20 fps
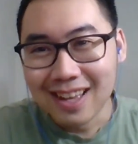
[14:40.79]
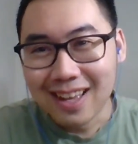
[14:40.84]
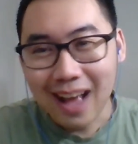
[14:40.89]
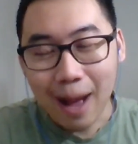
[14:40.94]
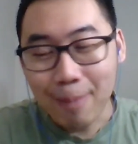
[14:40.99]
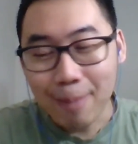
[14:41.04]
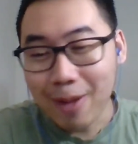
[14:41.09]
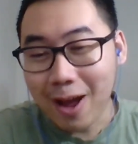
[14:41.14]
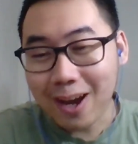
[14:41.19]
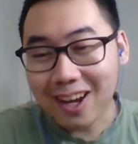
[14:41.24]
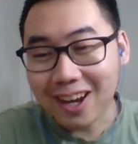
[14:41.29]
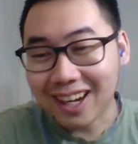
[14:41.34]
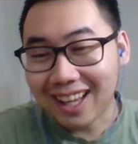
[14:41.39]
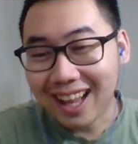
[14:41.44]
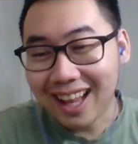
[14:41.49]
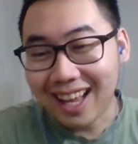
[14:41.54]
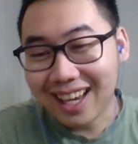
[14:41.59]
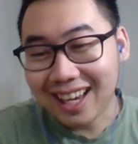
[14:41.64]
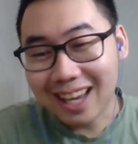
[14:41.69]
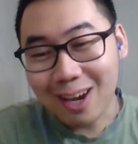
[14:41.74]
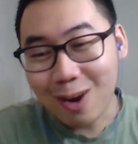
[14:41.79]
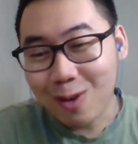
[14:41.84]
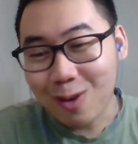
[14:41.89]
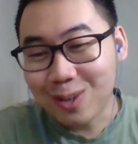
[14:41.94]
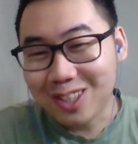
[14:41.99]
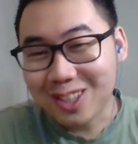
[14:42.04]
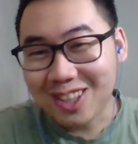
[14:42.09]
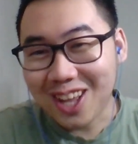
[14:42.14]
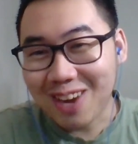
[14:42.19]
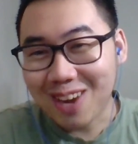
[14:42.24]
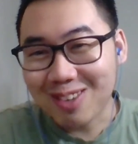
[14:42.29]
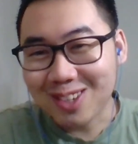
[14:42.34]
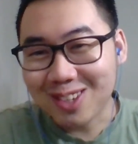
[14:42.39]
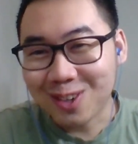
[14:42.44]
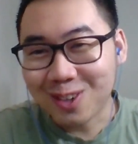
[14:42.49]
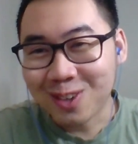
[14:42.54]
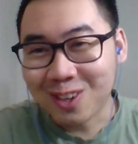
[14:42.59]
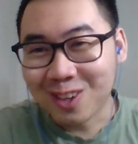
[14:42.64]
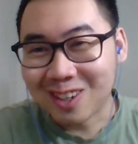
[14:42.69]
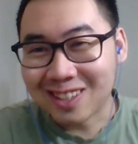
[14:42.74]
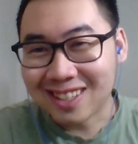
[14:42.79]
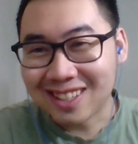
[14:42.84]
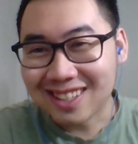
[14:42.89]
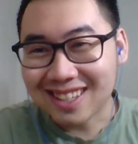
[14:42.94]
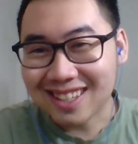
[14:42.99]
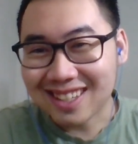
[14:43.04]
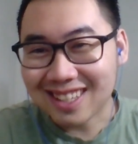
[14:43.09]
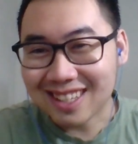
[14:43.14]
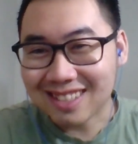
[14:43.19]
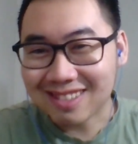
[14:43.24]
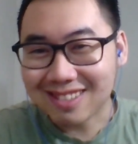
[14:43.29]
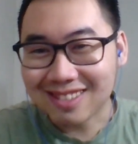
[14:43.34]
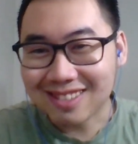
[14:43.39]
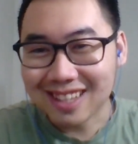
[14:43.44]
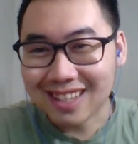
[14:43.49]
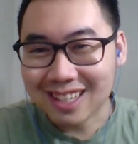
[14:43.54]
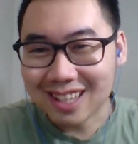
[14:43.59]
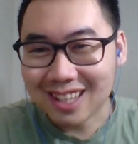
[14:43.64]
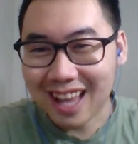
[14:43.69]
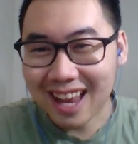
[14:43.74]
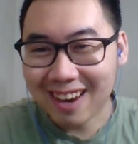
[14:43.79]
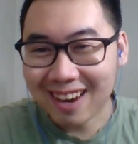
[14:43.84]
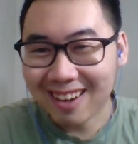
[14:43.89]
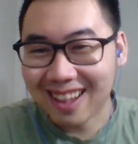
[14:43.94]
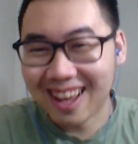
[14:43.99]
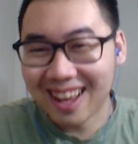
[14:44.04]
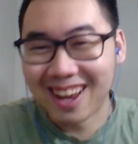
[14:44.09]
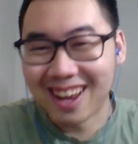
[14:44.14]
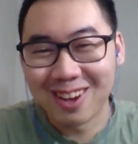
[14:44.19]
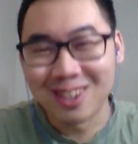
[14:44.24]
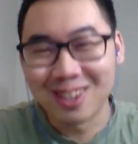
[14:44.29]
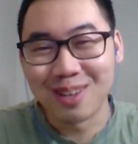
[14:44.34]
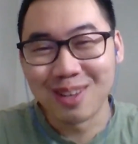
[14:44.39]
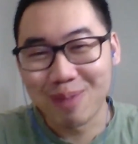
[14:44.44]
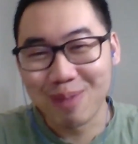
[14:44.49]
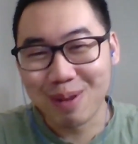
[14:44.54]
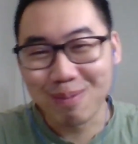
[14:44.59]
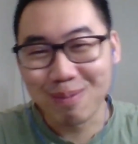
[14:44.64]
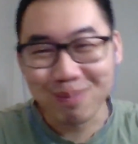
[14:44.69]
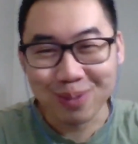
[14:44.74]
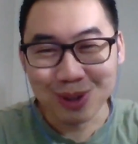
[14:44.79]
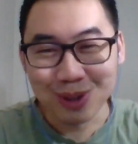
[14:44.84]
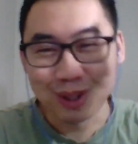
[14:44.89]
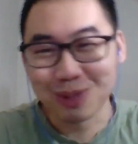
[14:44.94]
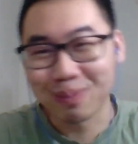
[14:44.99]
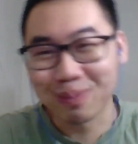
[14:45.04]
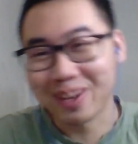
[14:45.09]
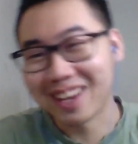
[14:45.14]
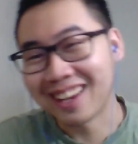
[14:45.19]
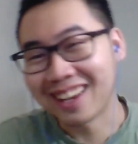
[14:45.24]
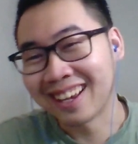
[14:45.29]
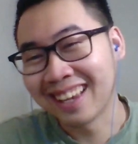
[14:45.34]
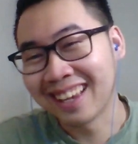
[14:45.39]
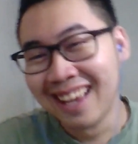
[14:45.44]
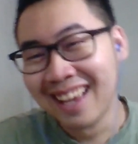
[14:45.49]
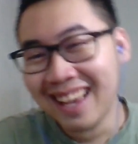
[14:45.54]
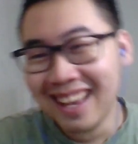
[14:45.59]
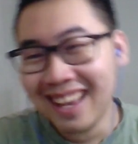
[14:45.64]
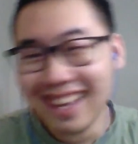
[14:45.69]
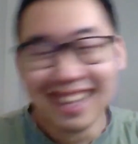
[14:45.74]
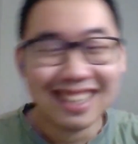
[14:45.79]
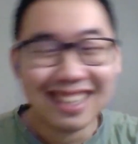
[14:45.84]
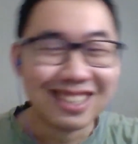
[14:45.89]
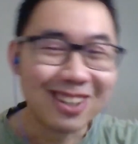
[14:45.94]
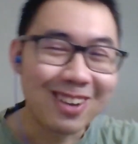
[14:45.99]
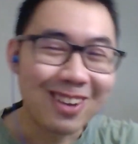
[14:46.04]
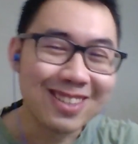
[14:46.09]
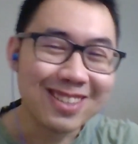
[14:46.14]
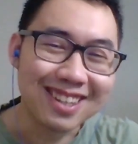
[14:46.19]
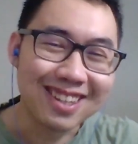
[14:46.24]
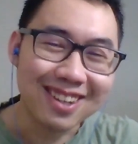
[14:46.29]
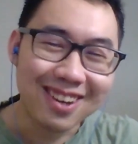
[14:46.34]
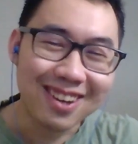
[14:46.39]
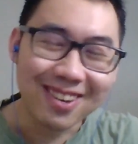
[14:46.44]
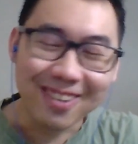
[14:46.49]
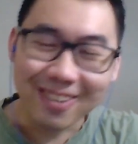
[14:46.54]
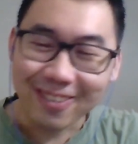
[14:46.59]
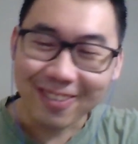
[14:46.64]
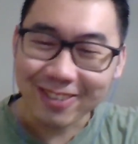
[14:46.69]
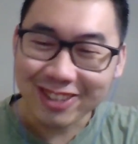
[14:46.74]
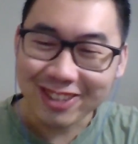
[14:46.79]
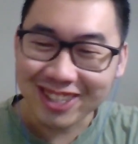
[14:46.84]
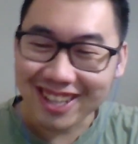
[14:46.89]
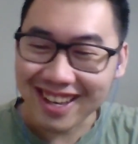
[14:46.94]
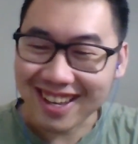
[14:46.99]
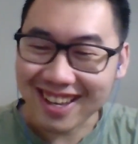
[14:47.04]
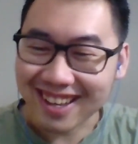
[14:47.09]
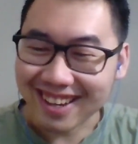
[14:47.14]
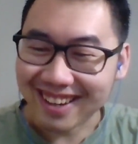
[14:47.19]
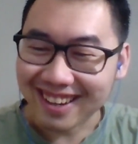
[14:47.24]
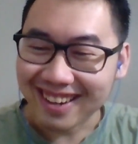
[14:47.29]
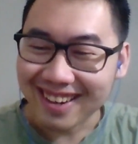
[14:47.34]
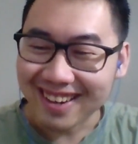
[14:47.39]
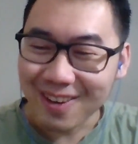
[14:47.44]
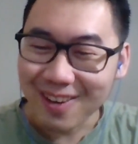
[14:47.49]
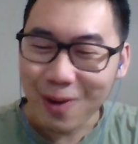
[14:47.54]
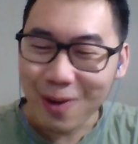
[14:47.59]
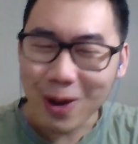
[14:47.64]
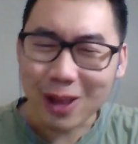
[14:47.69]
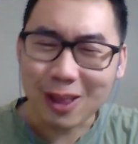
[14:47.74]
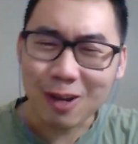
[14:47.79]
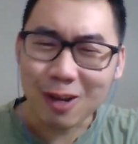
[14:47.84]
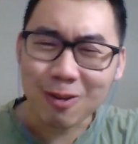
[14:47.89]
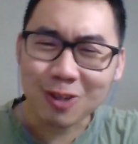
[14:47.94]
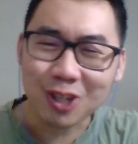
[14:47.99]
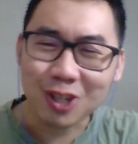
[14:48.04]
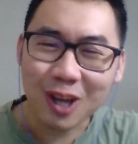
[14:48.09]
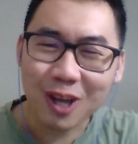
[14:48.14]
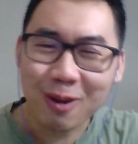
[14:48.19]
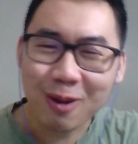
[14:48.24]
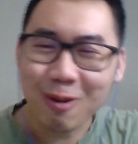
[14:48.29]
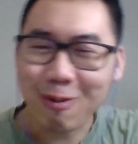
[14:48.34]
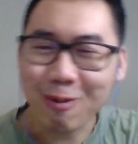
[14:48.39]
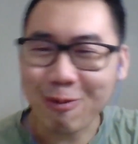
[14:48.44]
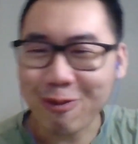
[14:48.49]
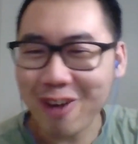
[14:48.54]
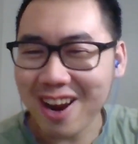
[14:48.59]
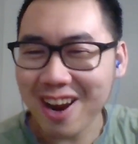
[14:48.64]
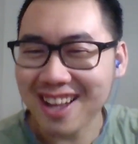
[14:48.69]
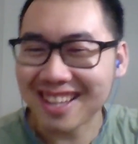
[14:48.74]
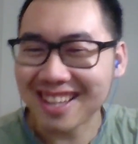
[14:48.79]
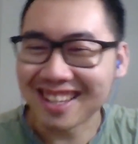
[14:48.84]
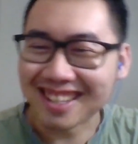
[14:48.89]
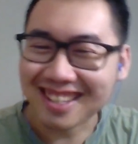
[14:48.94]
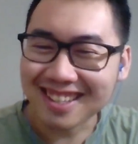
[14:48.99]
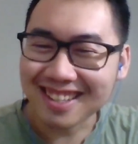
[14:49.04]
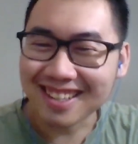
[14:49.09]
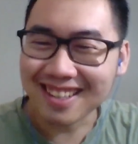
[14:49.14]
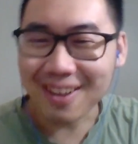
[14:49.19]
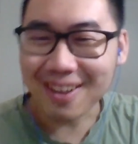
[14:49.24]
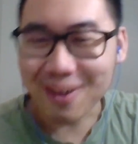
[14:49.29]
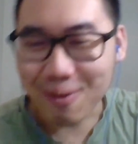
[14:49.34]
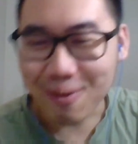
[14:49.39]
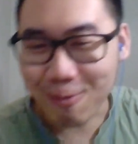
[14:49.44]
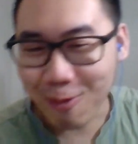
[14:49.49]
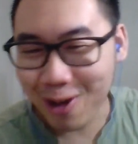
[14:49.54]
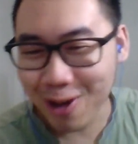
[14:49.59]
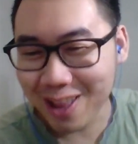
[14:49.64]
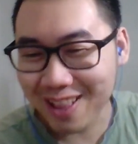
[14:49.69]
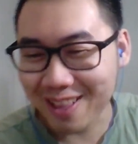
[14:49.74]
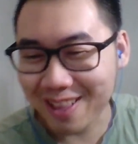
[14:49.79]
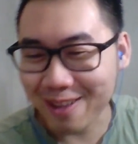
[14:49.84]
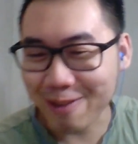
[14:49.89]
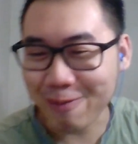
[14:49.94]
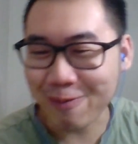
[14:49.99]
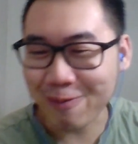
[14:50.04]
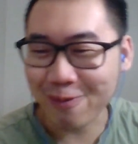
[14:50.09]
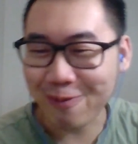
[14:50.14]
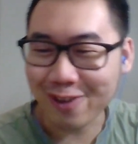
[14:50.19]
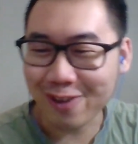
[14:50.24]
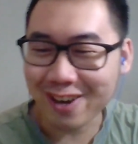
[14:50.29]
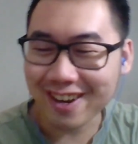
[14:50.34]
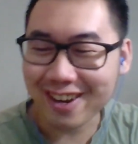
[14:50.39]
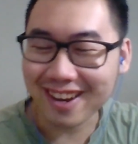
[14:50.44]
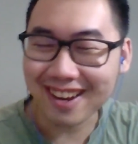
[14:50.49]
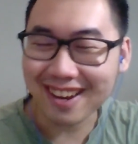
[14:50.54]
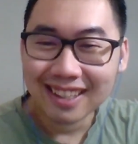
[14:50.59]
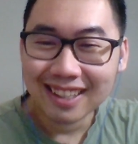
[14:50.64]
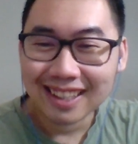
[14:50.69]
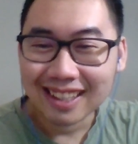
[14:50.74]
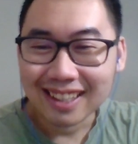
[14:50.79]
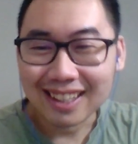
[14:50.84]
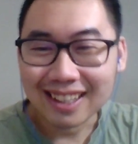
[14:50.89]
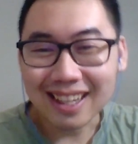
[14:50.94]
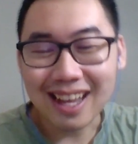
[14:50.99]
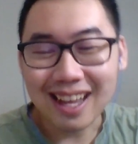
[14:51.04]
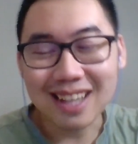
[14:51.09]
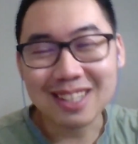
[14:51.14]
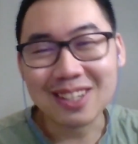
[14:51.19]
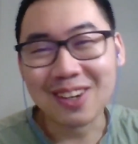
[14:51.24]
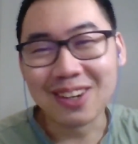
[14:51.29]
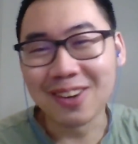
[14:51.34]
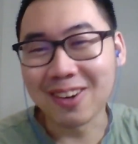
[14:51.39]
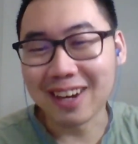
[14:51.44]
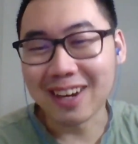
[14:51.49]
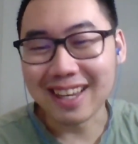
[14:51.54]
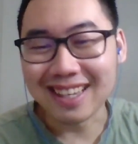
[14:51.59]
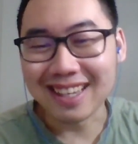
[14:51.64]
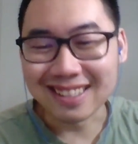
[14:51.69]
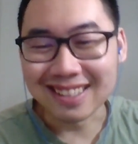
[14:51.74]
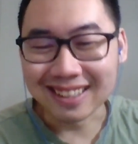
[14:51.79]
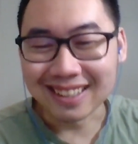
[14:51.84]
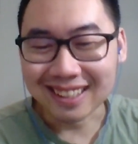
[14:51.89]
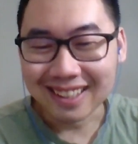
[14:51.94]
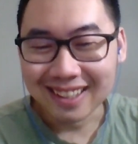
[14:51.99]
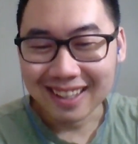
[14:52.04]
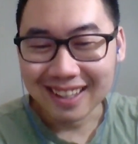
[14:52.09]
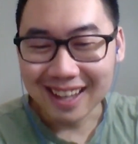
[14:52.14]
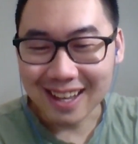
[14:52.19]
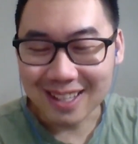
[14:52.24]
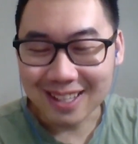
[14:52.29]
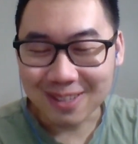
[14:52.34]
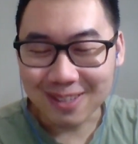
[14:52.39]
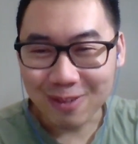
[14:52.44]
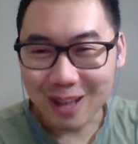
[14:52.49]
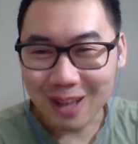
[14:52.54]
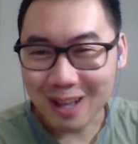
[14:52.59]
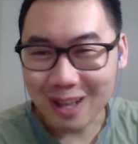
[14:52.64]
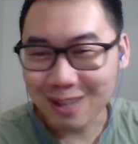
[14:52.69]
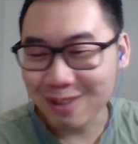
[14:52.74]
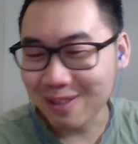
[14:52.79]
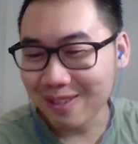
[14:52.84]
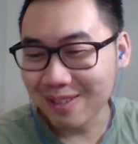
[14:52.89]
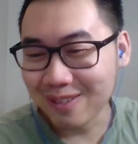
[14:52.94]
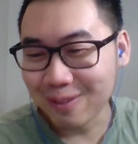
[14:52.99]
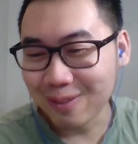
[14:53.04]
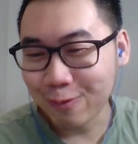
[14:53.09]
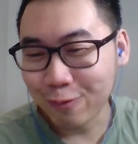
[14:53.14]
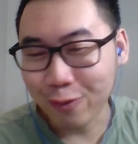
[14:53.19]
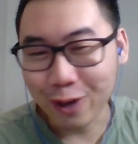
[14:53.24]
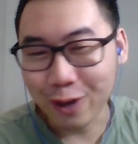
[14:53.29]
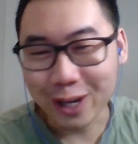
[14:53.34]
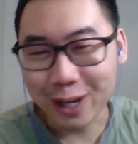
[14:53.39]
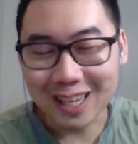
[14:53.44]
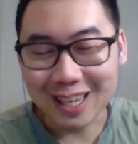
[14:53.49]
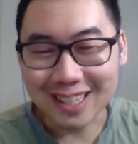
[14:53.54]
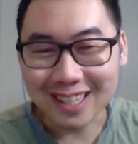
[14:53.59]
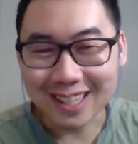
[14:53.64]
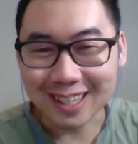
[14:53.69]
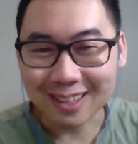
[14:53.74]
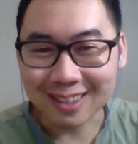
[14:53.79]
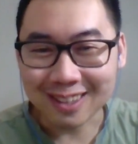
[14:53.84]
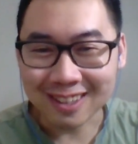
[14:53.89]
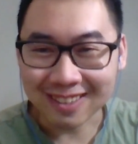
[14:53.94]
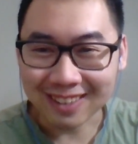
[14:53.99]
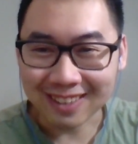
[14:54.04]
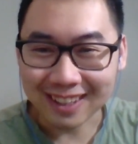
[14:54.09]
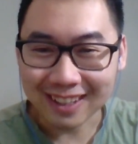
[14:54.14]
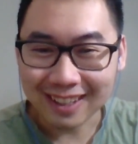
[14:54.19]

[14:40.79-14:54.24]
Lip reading: I'm not gonna lie, I always thought he was older. It's because his hairline was a bit pushed back. So I was like, oh shit. Boy, they're childhood friends. What the fuck? That's crazy. That's funny as hell to me.